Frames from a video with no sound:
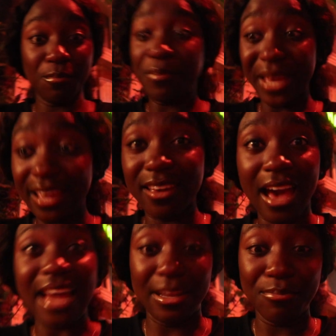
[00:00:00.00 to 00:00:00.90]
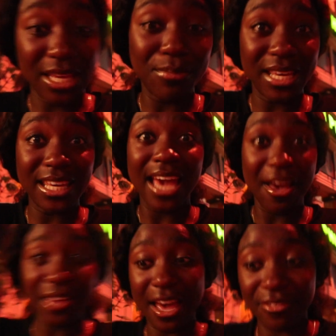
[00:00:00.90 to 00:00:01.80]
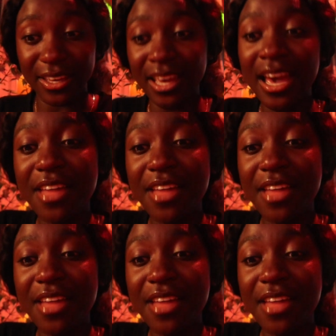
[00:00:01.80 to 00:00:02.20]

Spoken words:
big and biggie, heavy, then